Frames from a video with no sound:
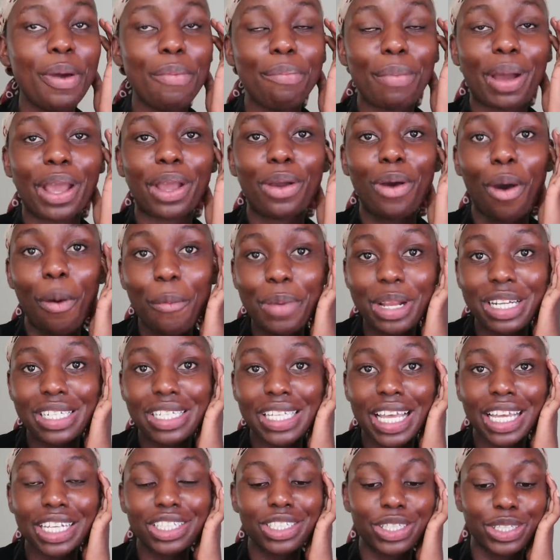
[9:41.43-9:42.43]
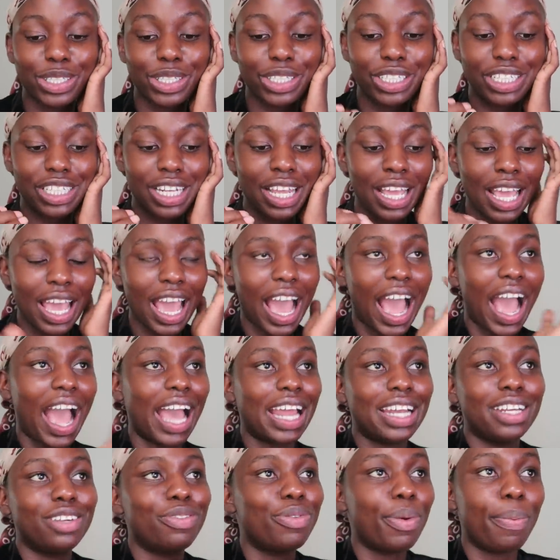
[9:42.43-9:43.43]
my comment section
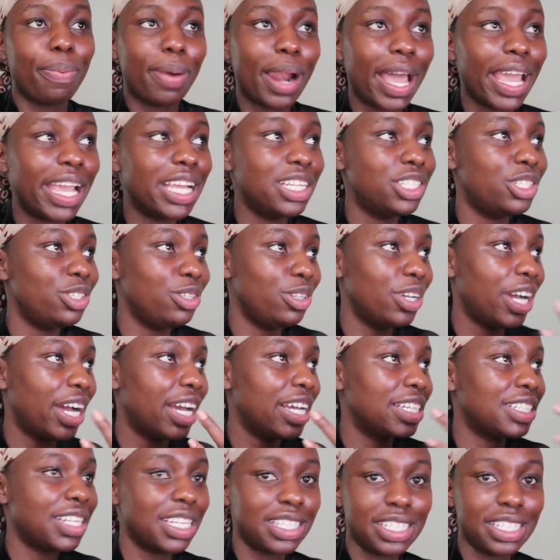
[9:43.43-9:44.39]
and replying to you guys.